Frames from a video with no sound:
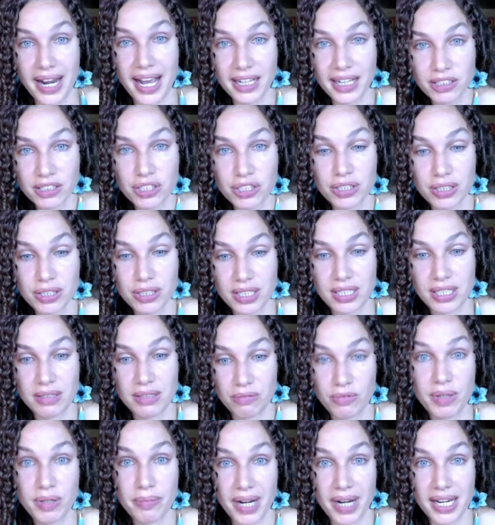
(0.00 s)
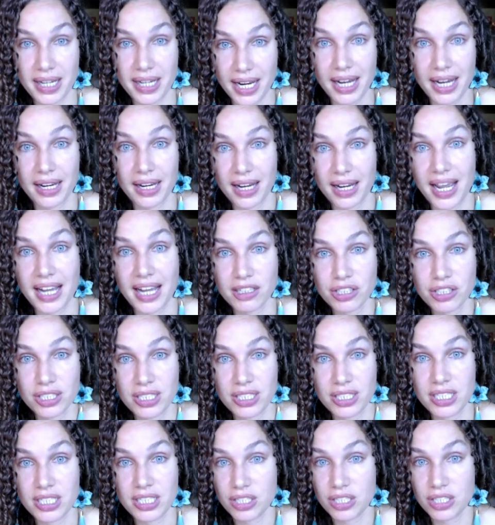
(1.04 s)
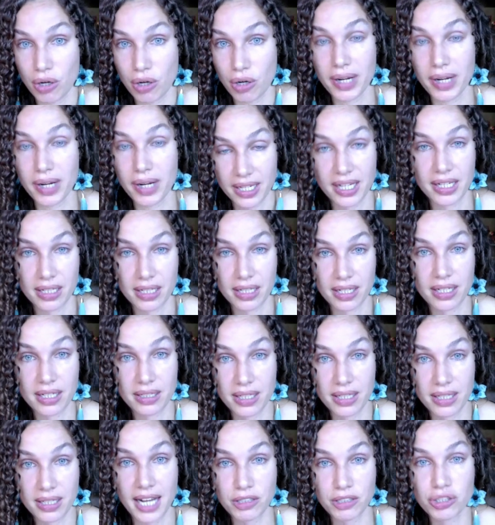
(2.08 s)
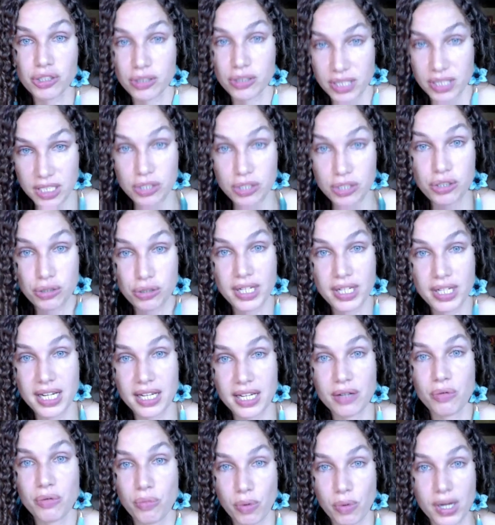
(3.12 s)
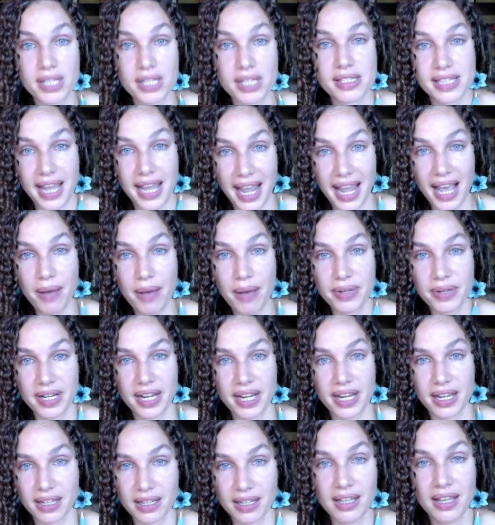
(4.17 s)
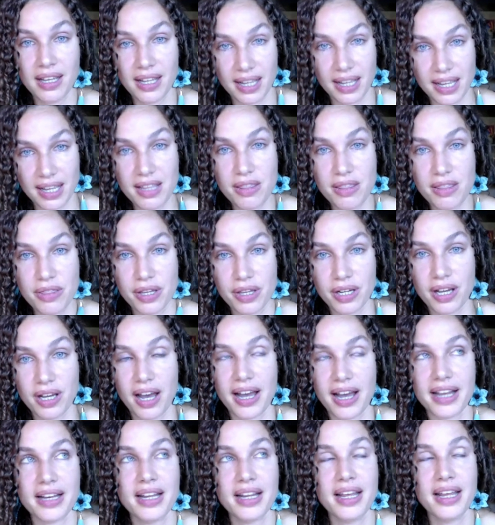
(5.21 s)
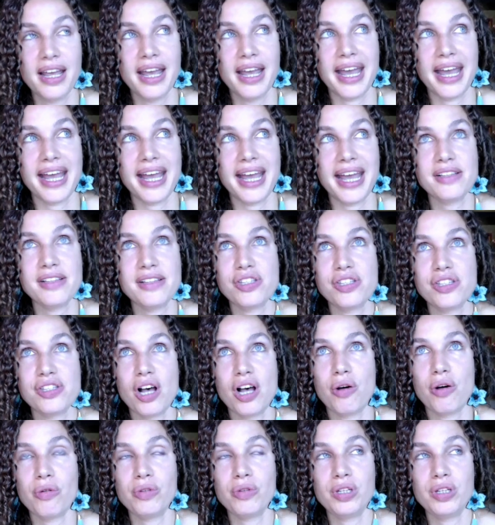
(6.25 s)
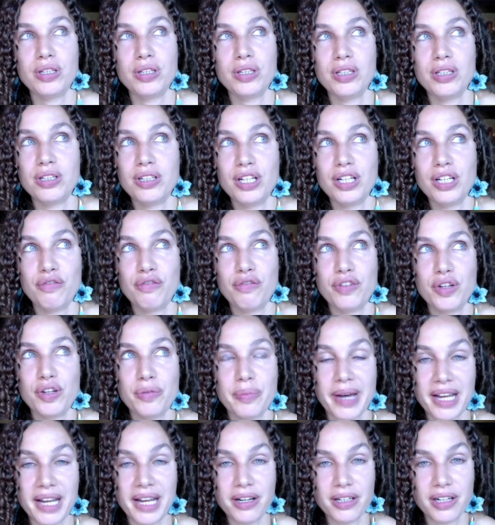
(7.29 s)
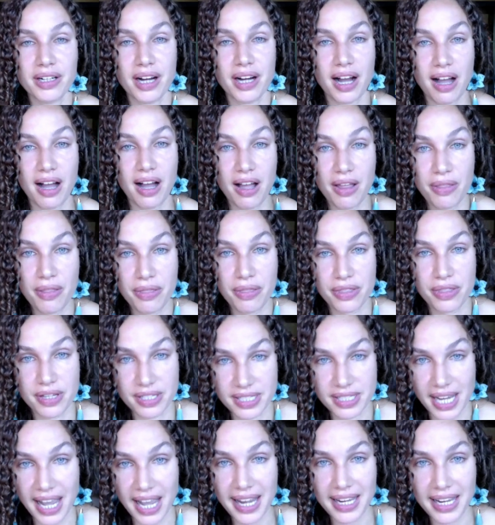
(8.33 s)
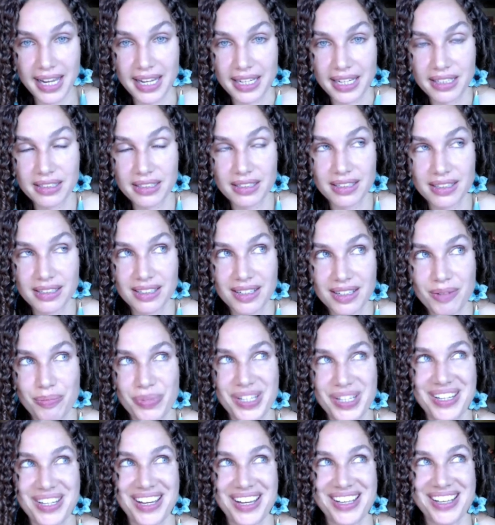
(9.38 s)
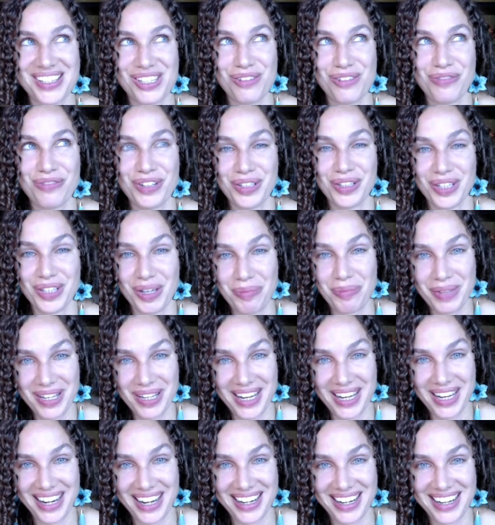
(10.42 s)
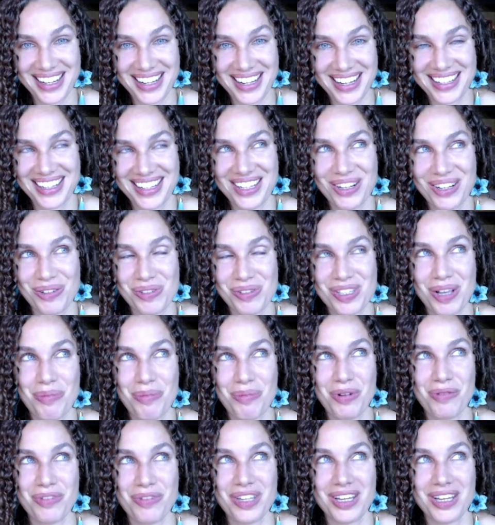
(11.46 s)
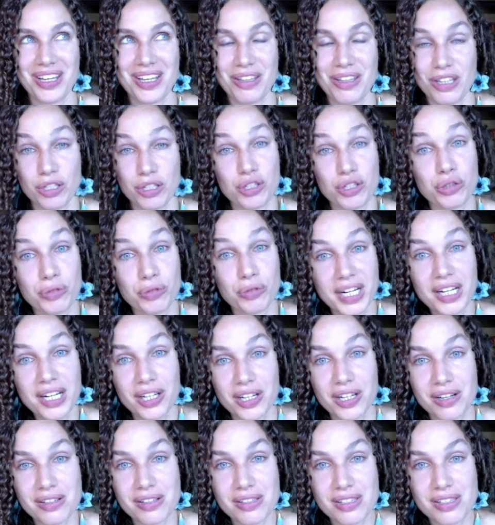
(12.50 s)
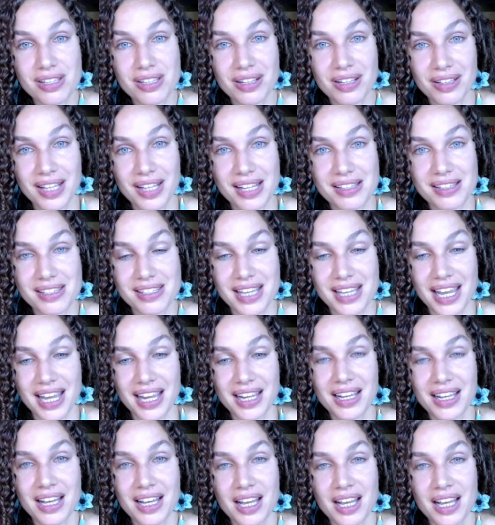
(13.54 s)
not actually need to go in and naturally treat what's happening in the gut. And so you're going to feel better on the diet because you've eliminated, some of the triggers, let's say.